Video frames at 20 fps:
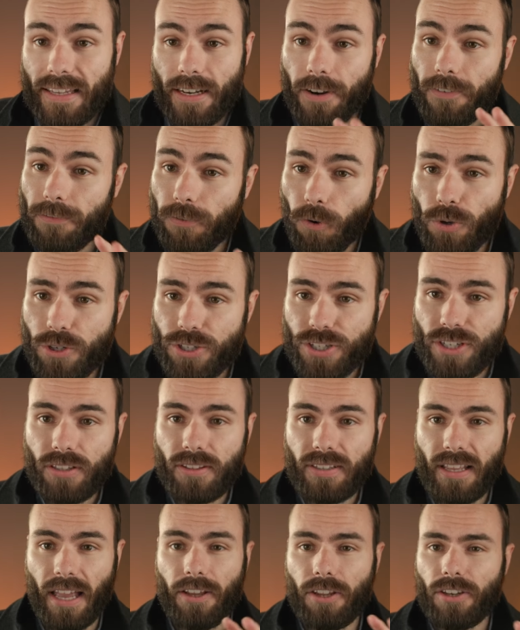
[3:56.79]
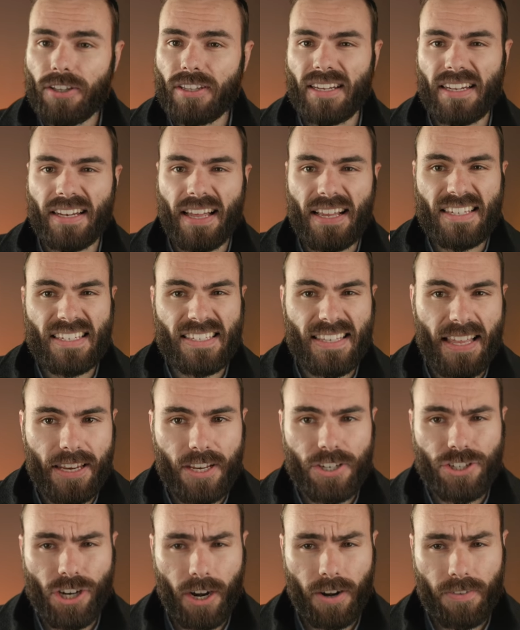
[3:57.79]
And unfortunately I couldn't get a nice steady
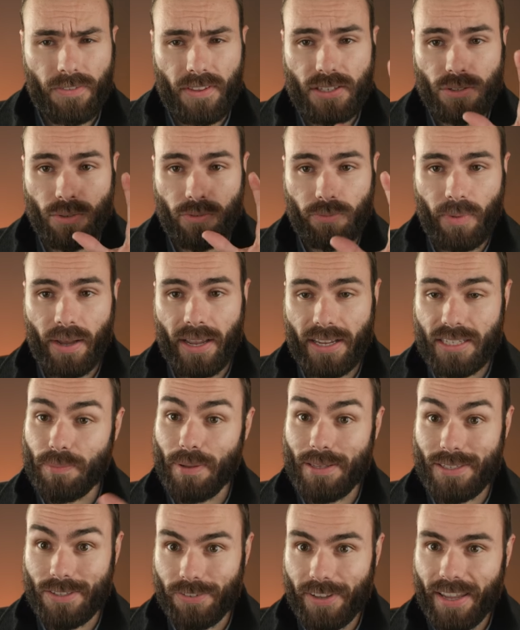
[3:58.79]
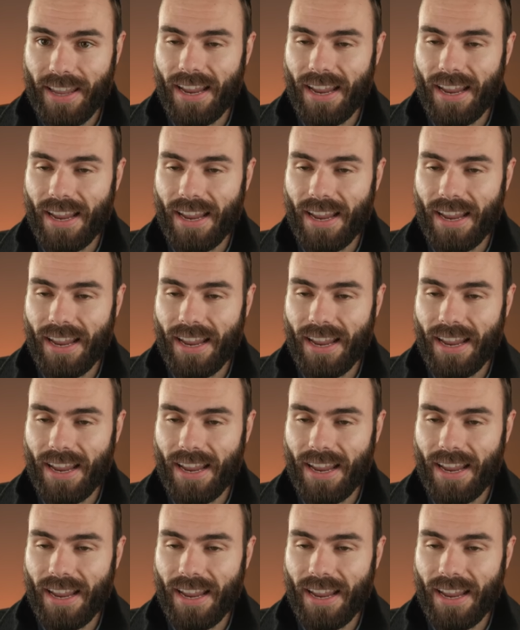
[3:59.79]
shot of this with my expensive